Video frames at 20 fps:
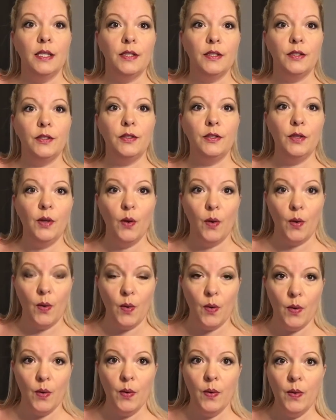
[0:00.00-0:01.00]

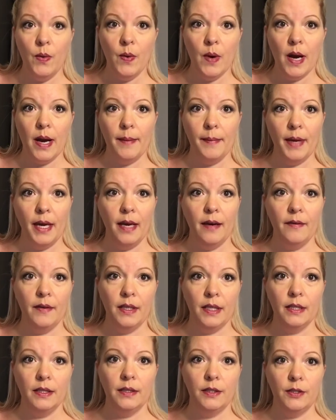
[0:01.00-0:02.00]
so I'm
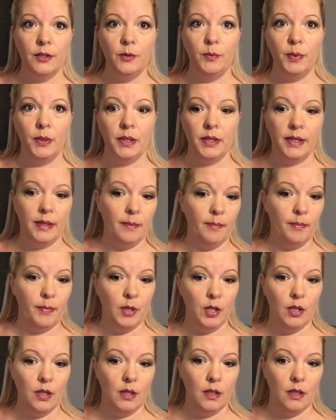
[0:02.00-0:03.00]
having super
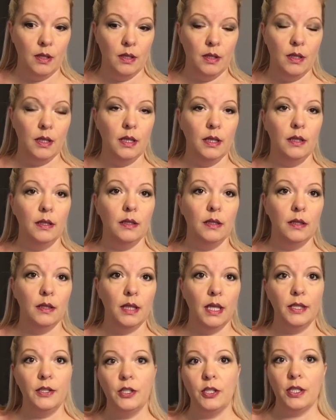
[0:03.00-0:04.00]
simple
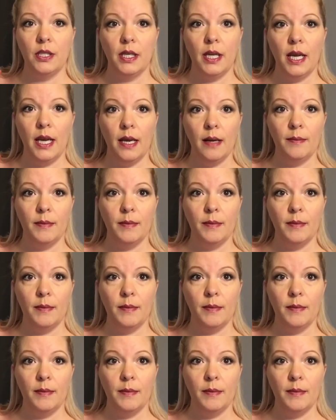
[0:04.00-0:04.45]
lunch today.